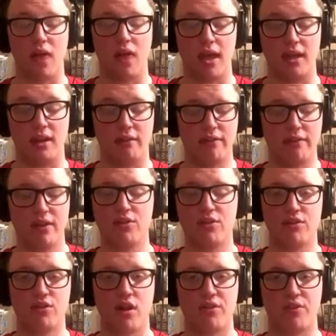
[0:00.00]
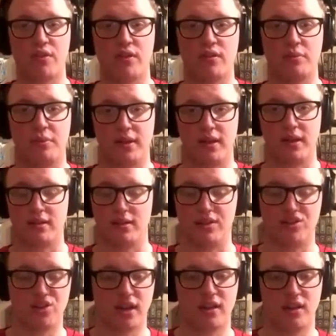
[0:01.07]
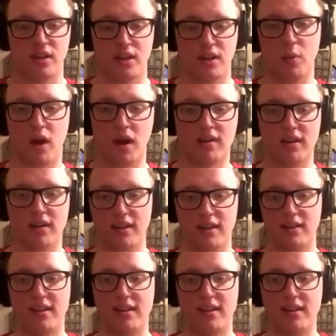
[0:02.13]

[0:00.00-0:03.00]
Avengers reference because in the trailer he walks in,